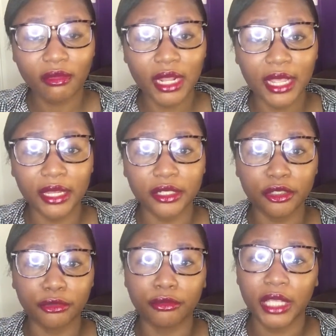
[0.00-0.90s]
and
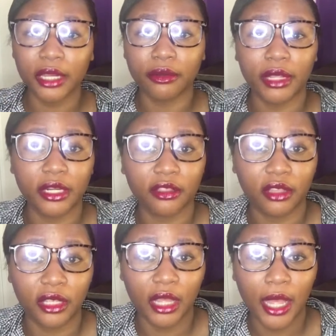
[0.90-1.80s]
you can't do anything
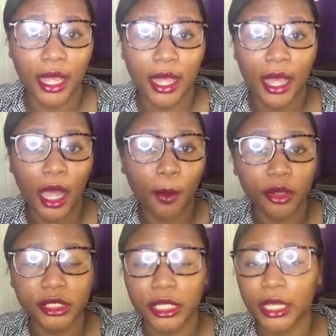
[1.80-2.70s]
about it.
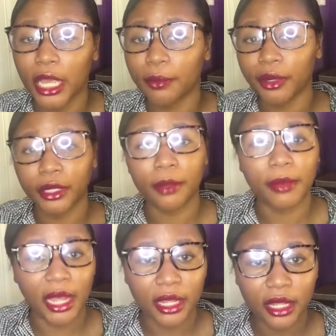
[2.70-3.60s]
You can't bring them
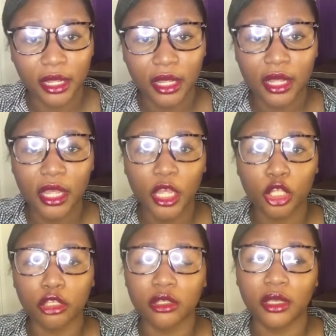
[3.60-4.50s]
back.
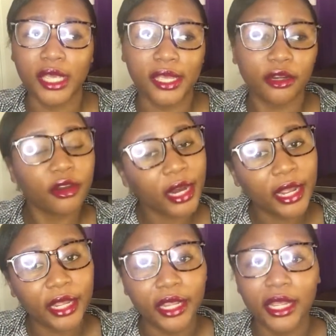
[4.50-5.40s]
You can
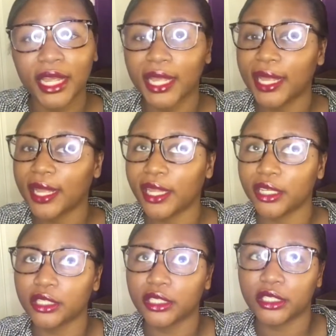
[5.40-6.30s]
cry and
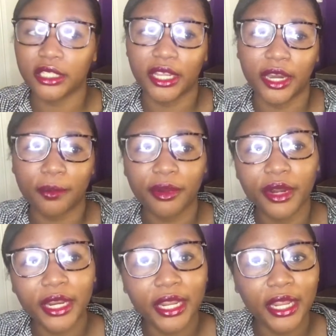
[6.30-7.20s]
you can
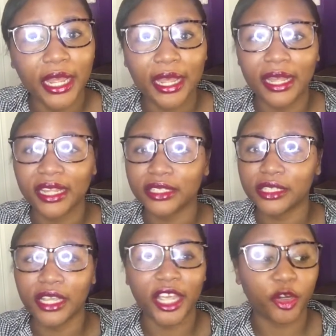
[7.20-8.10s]
pray and you
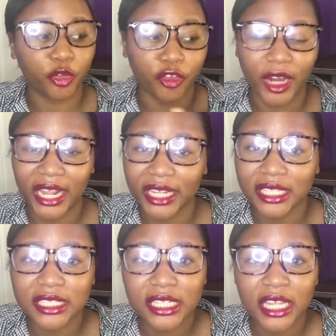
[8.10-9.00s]
can
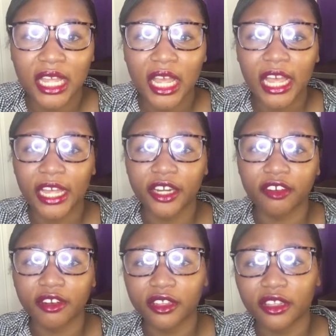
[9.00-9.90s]
write and
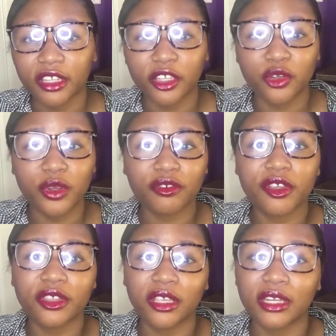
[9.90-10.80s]
everything. Do
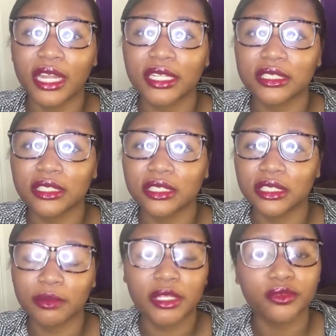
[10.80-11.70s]
everything that is
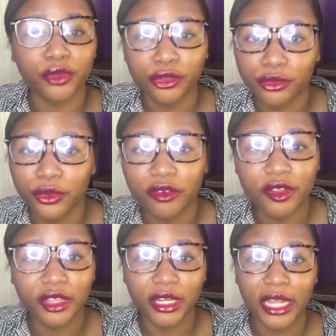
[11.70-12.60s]
best for you. Do
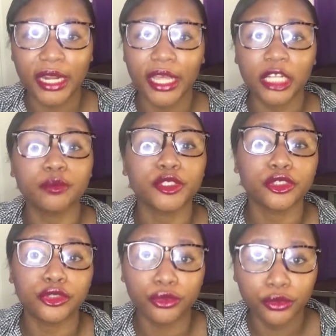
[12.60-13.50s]
everything that helps you